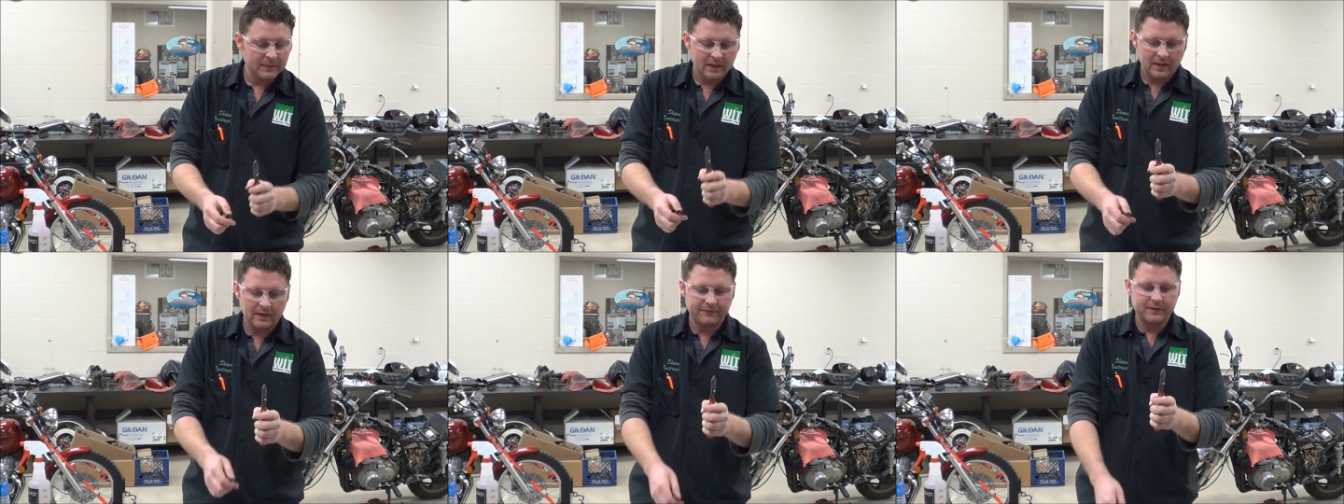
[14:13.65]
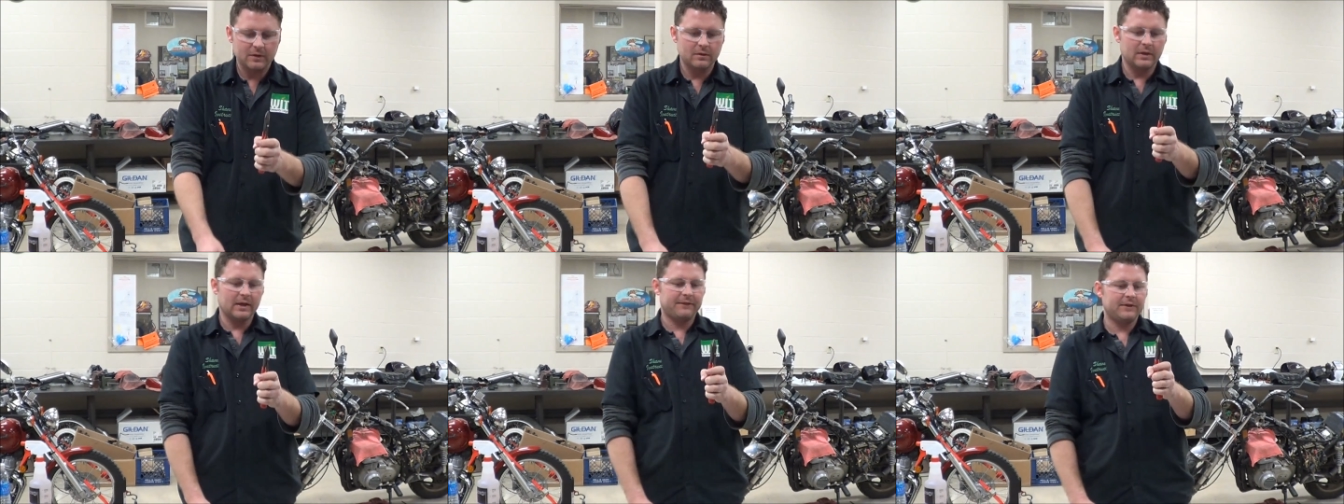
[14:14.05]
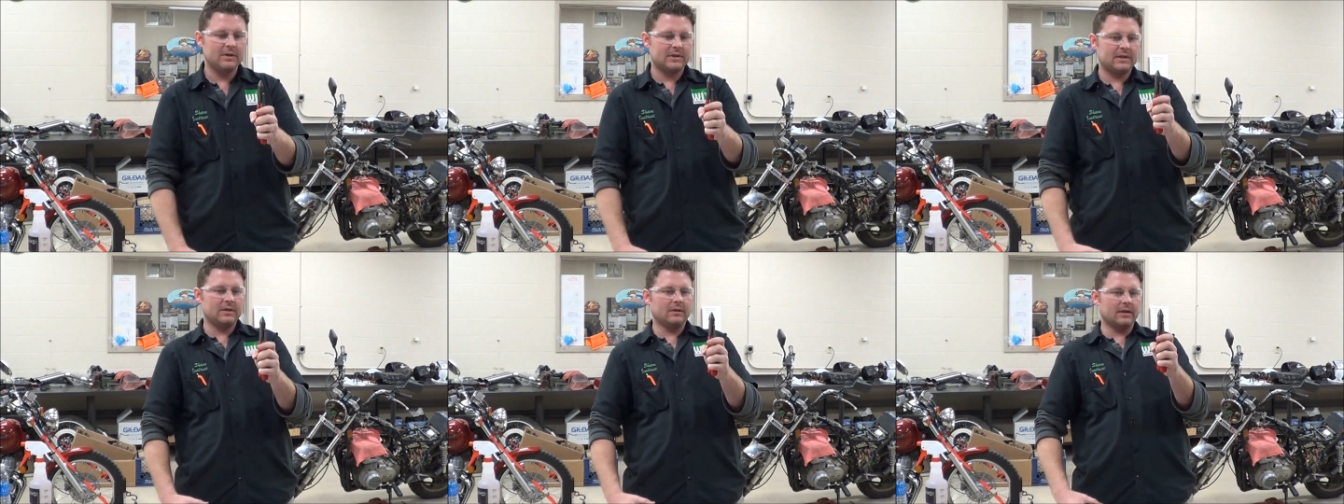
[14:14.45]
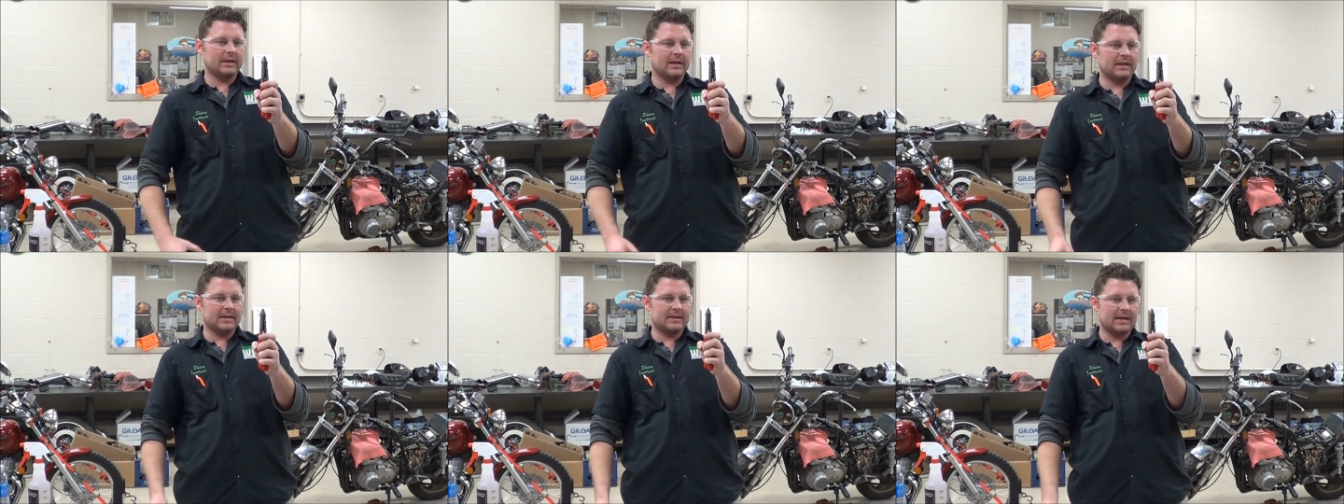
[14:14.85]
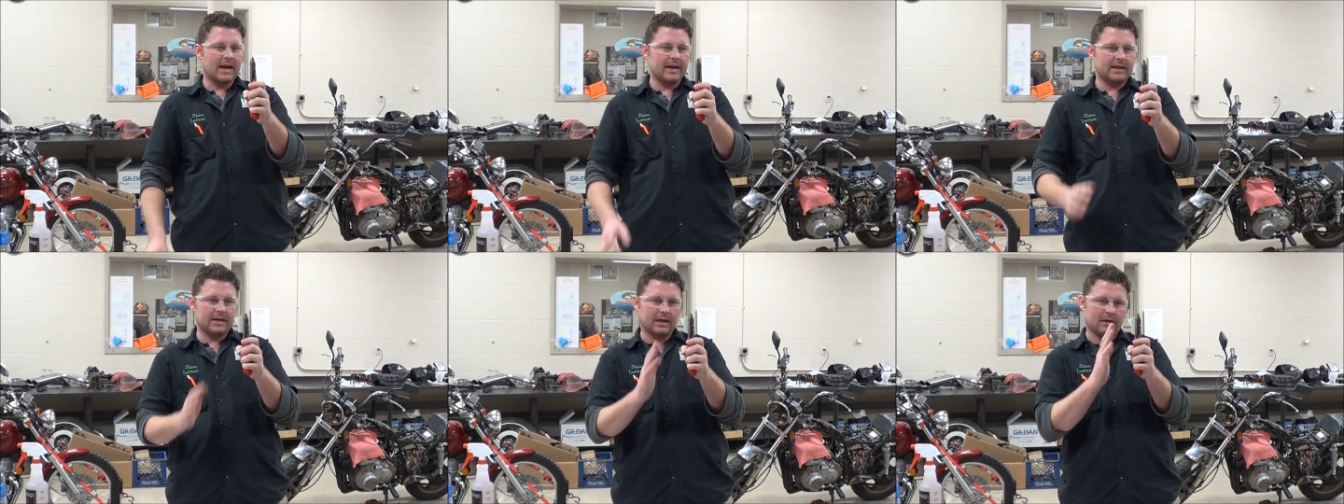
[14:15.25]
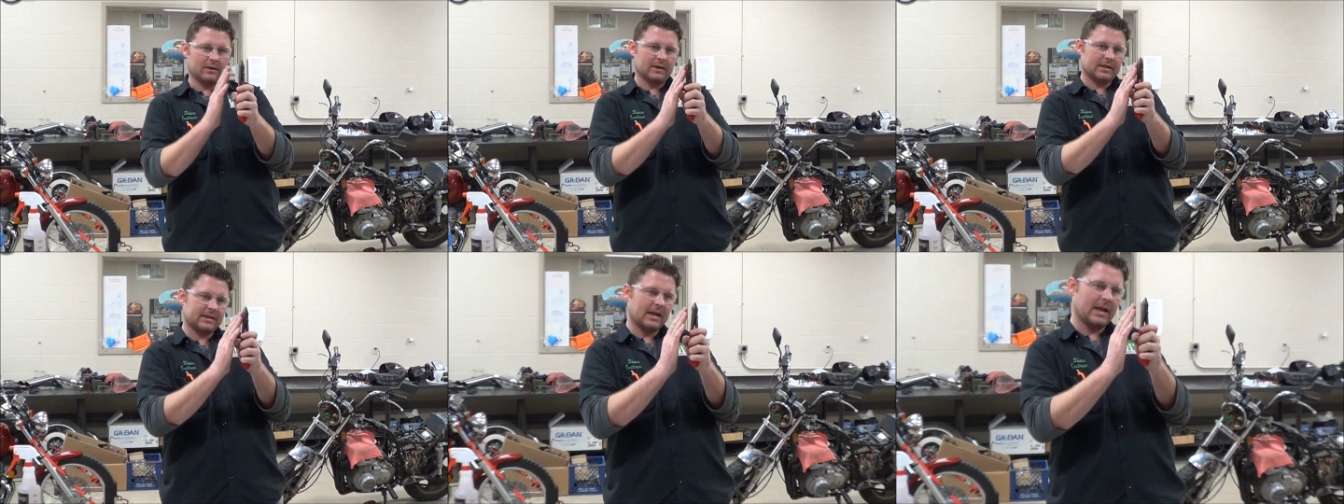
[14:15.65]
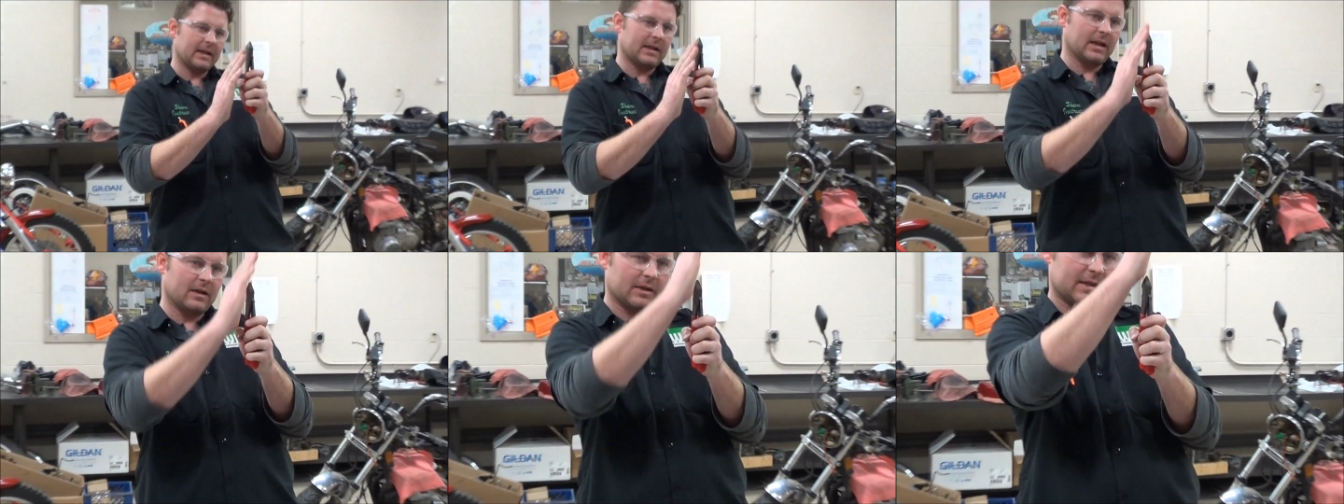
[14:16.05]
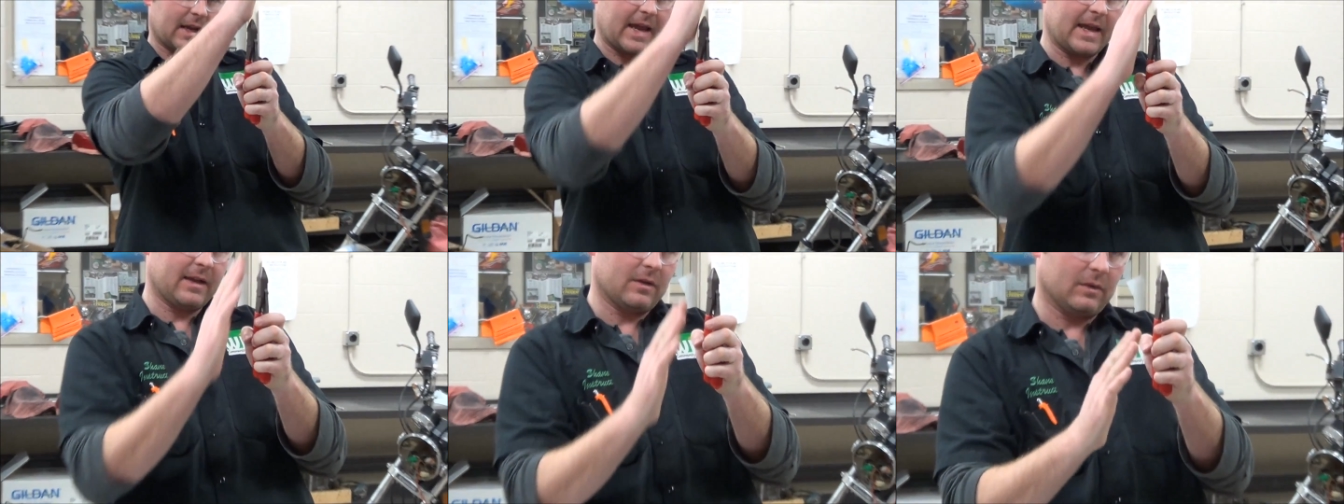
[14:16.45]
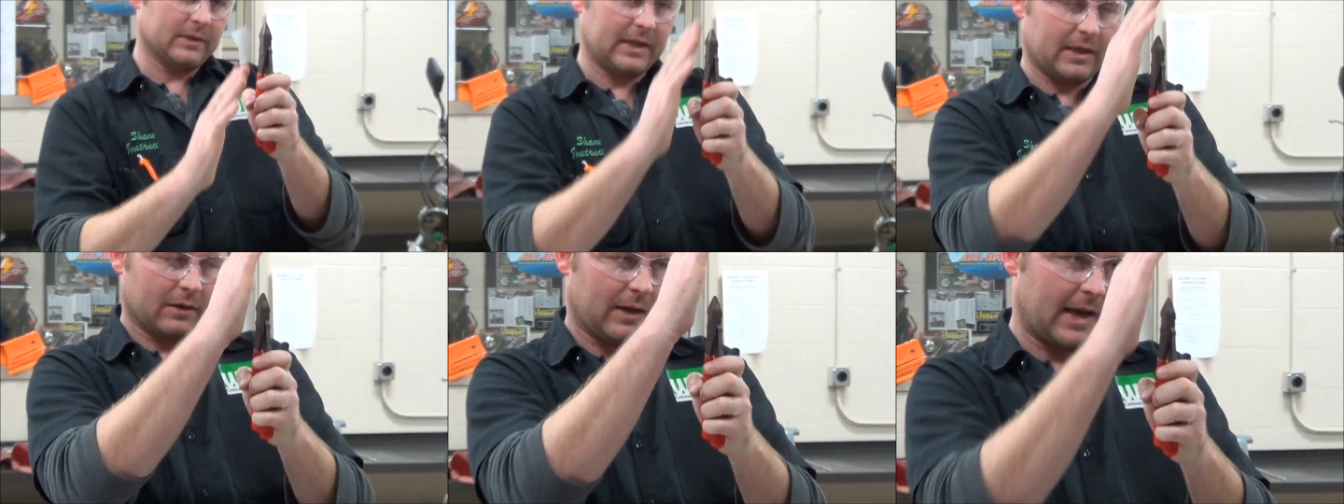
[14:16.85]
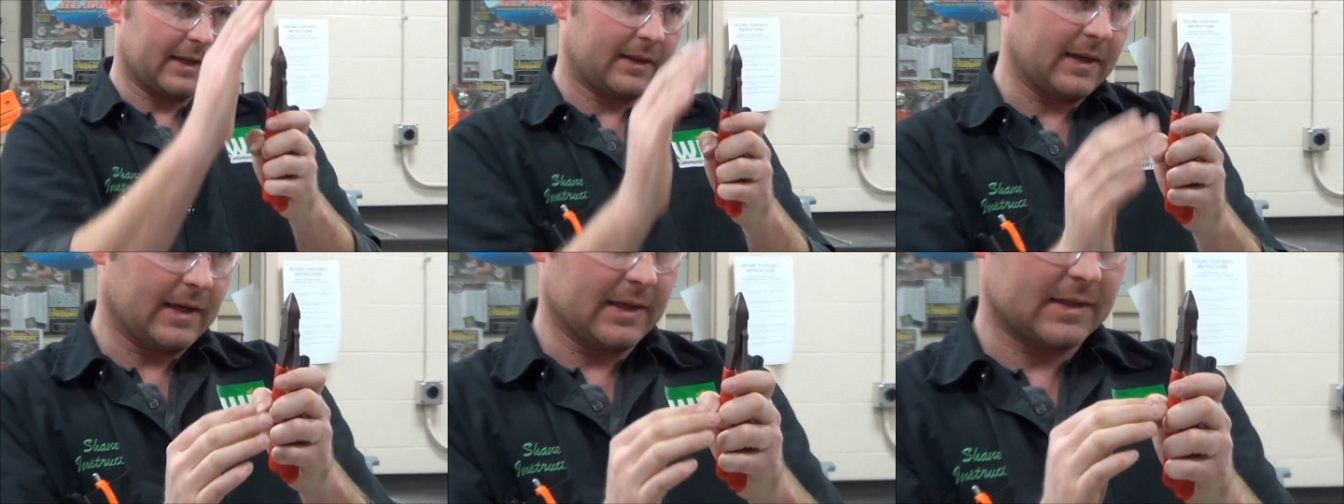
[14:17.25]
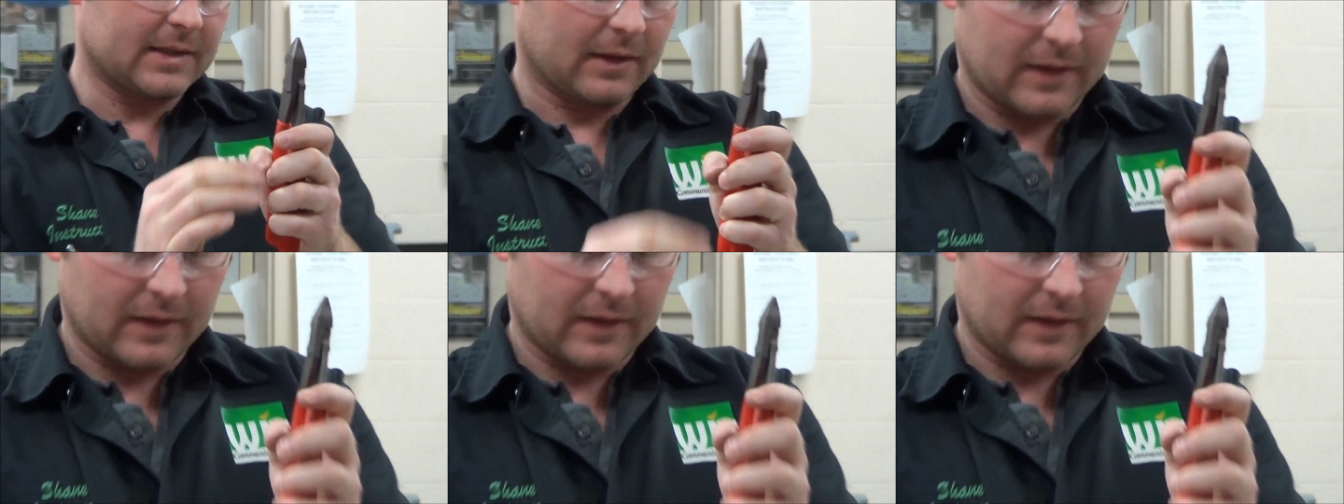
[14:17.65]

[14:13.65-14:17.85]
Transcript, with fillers: No. If you if you look at the side cutter, the side cutter's angled here like this.